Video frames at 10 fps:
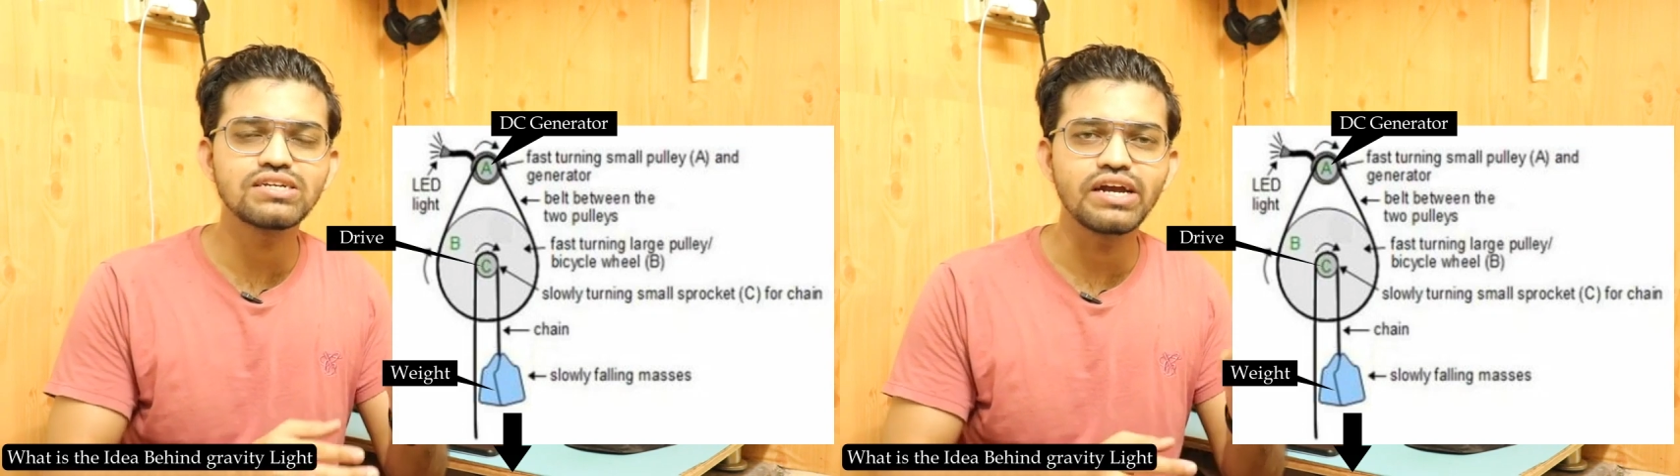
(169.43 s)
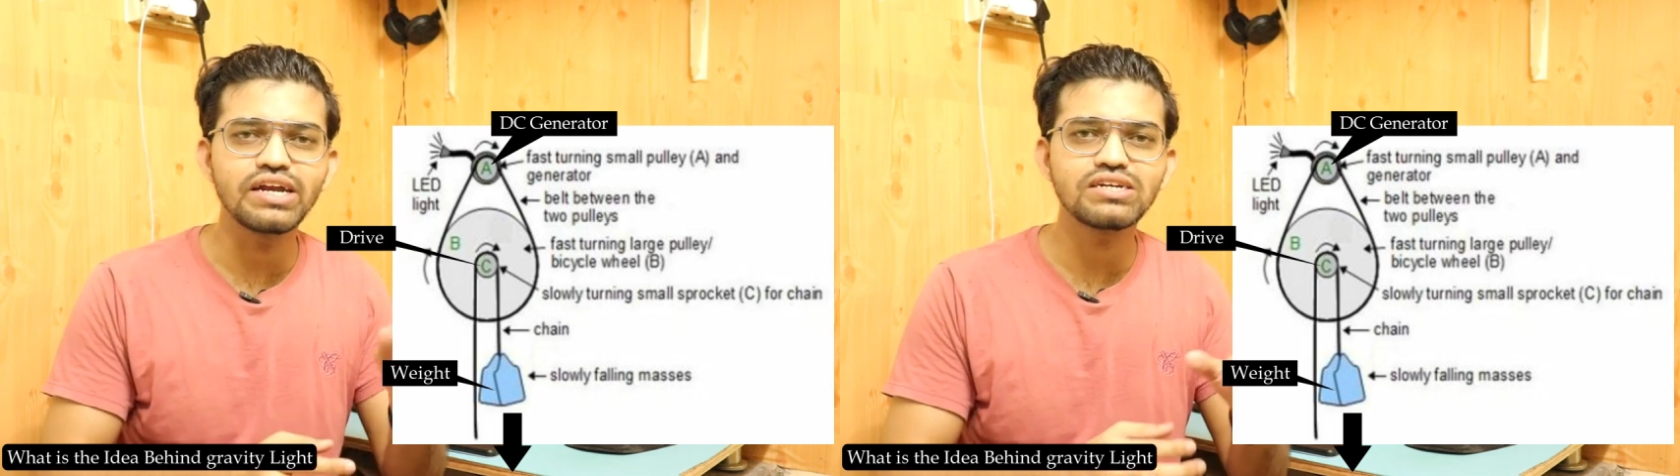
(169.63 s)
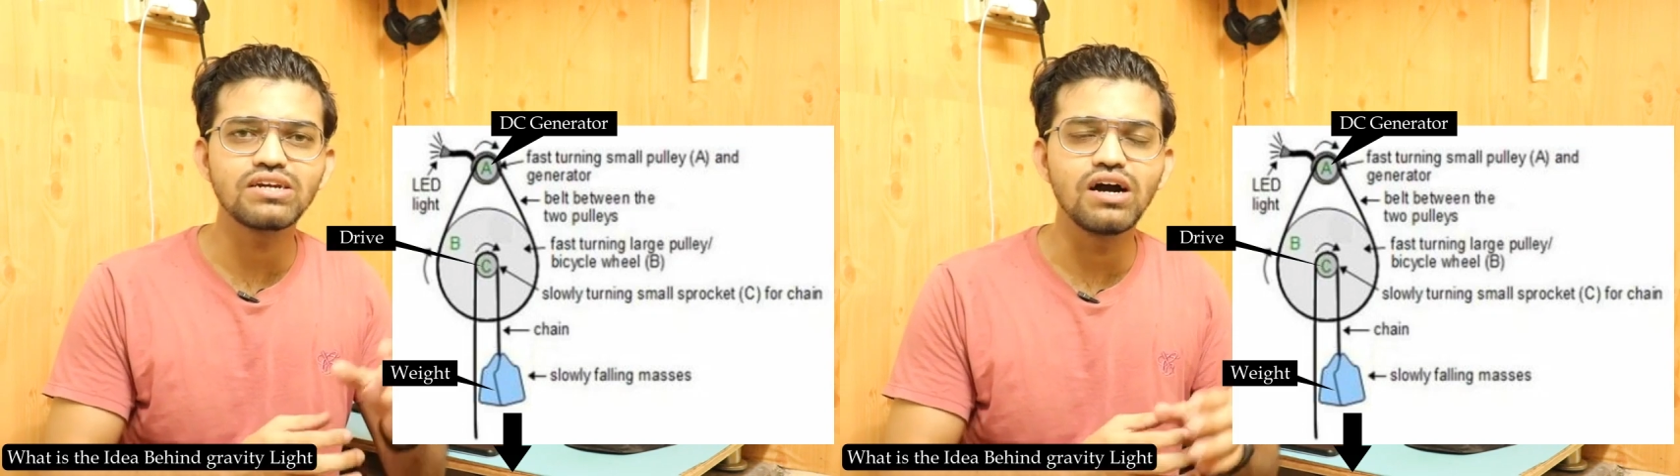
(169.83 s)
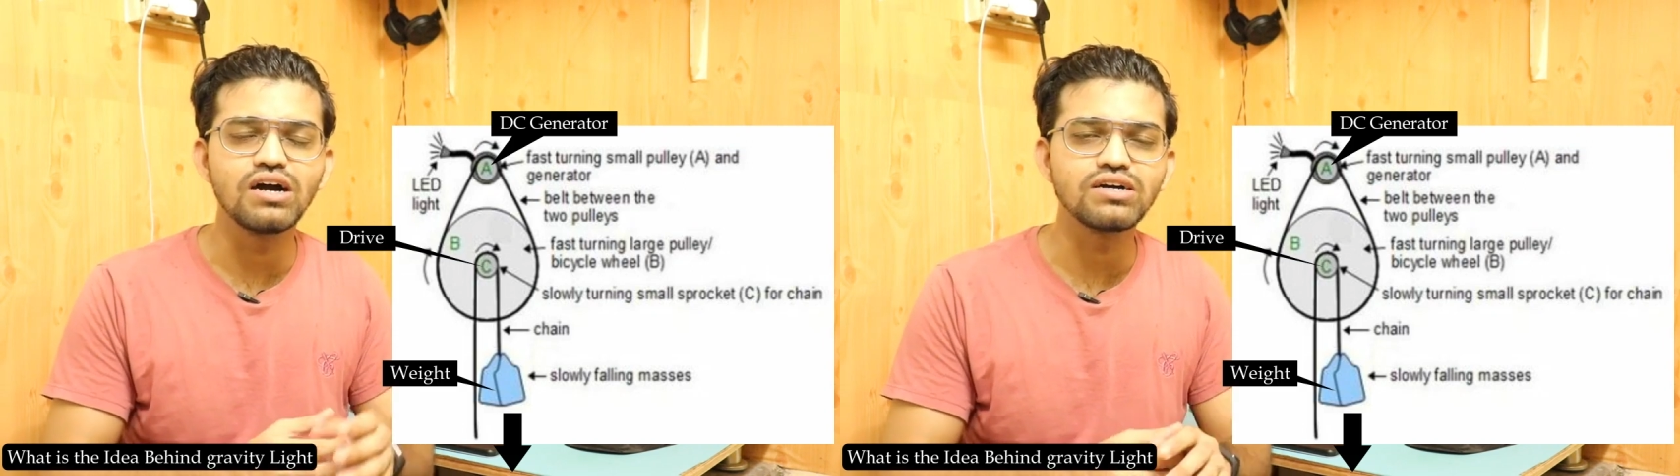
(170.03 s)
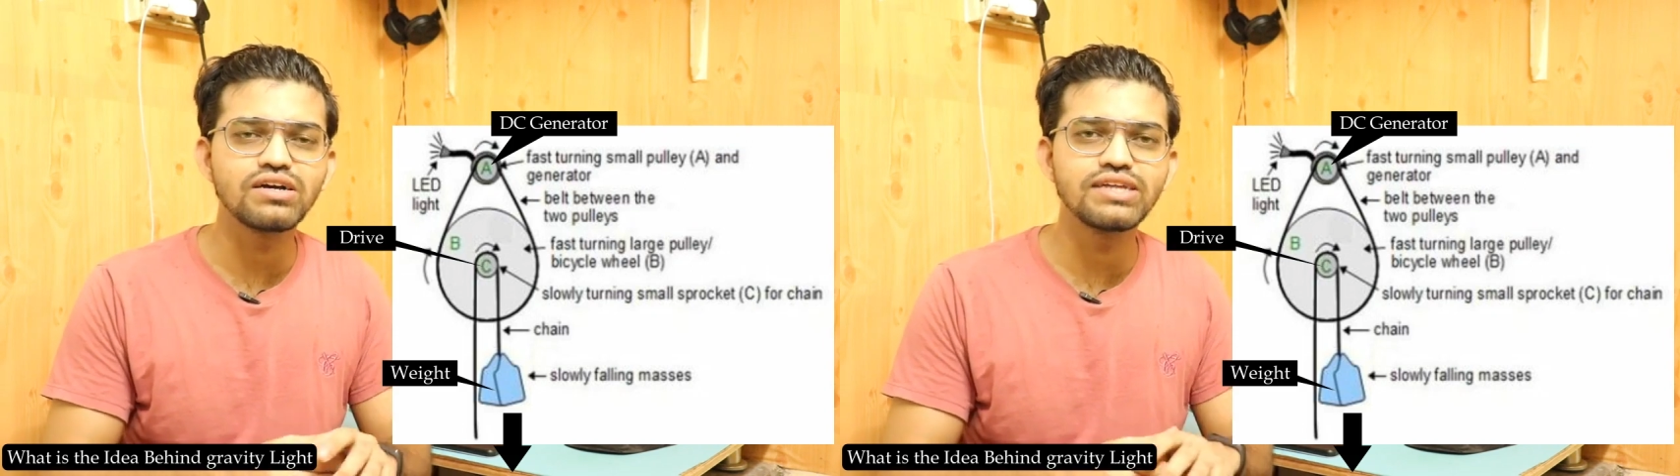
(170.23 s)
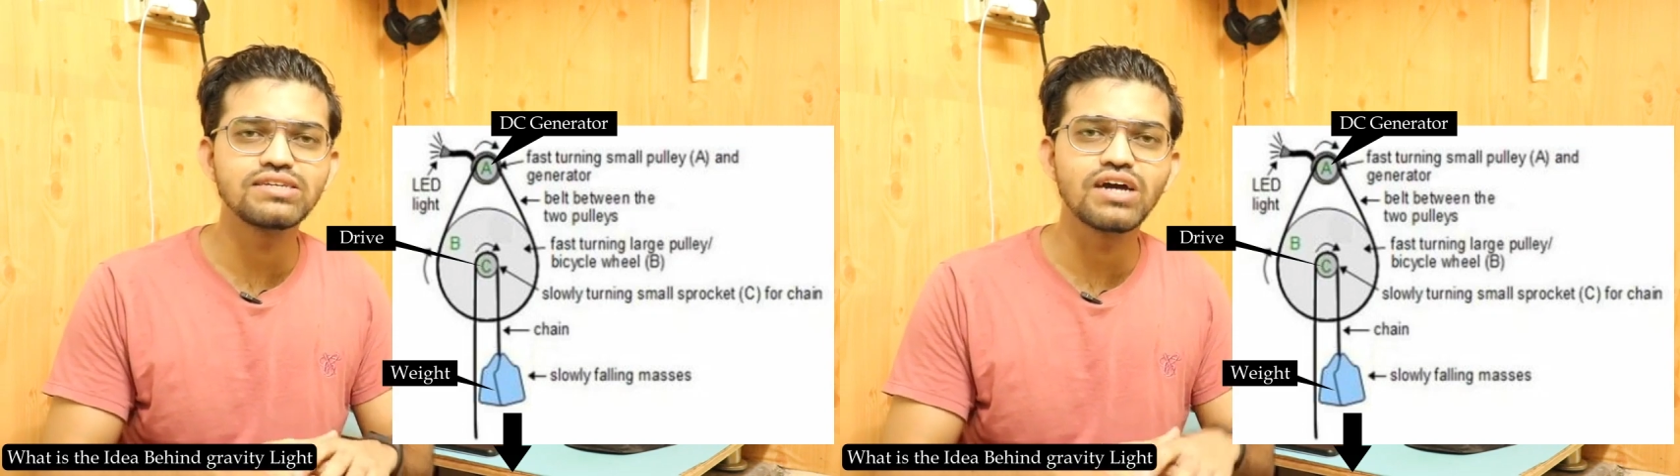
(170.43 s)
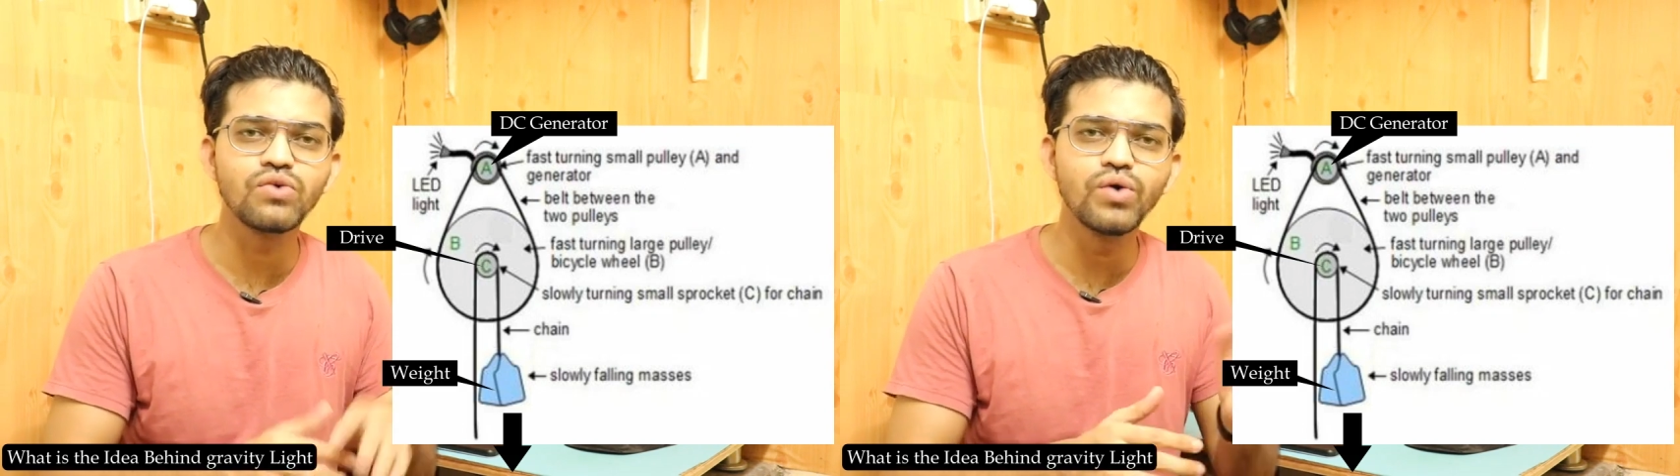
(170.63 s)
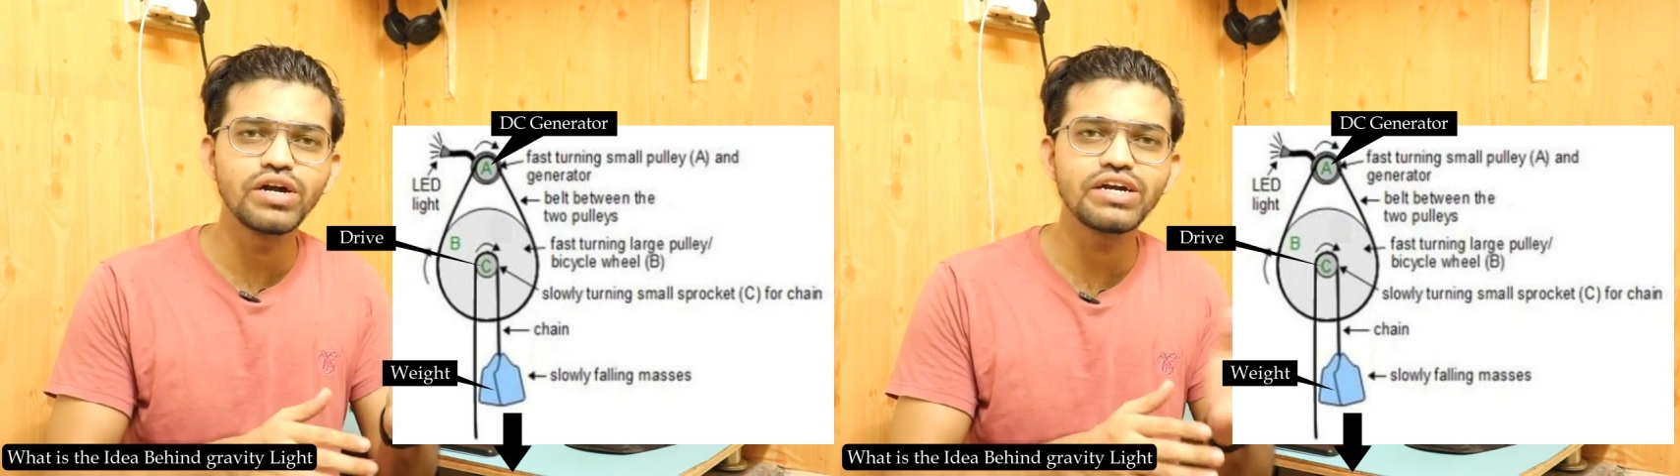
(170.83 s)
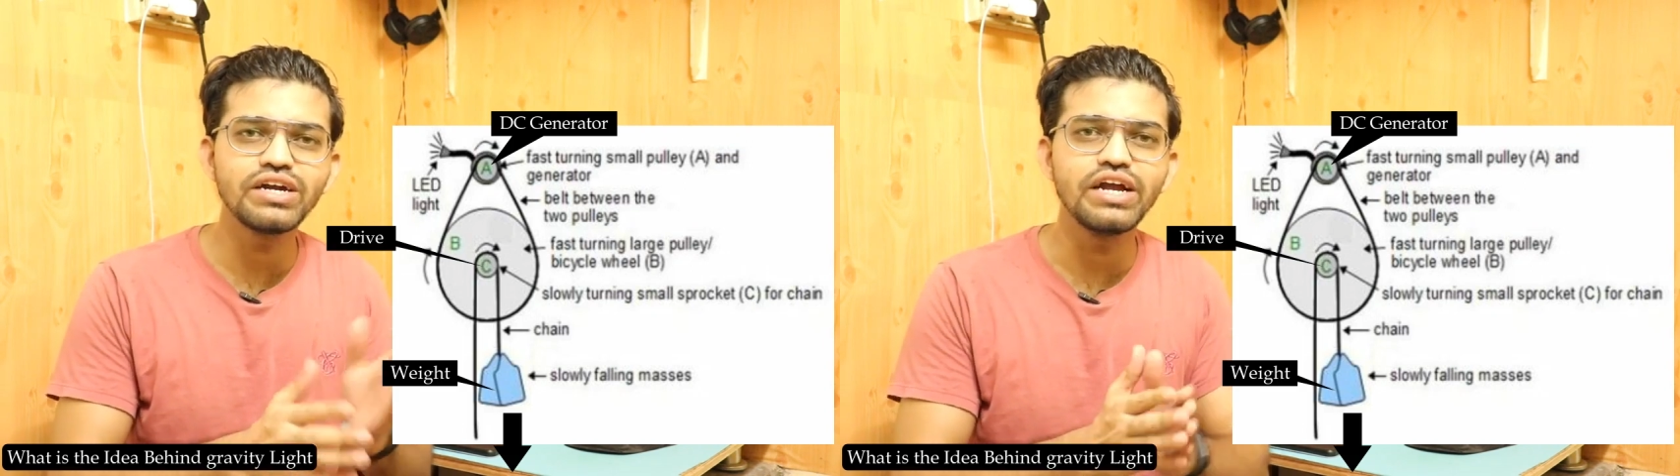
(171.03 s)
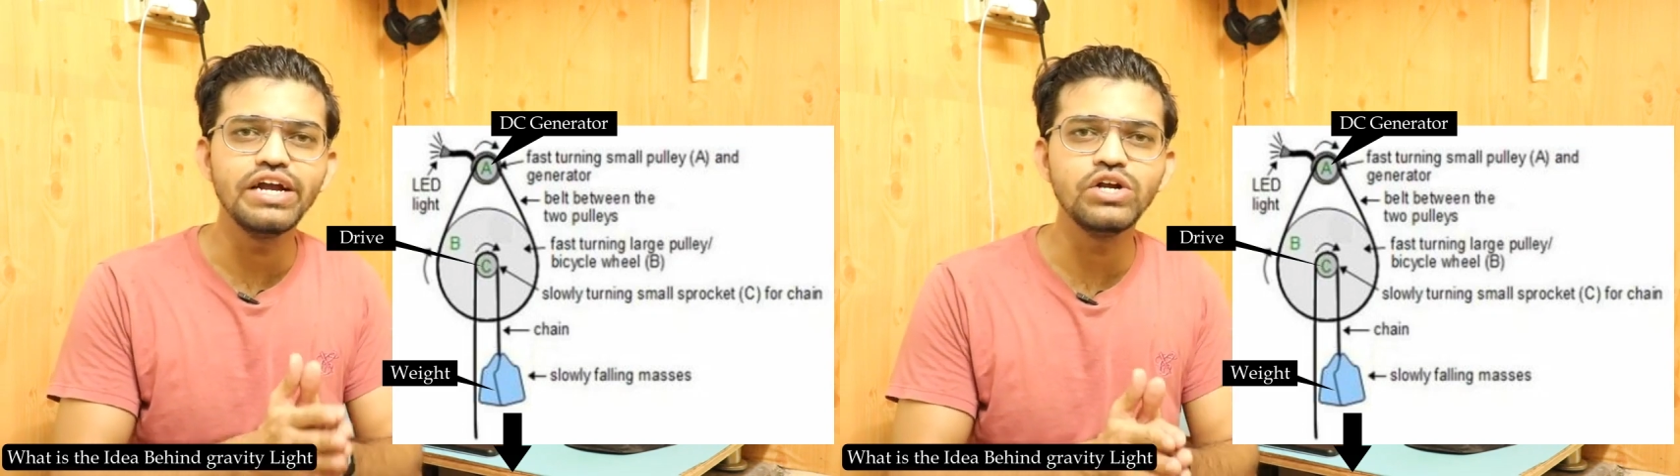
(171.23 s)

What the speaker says: converted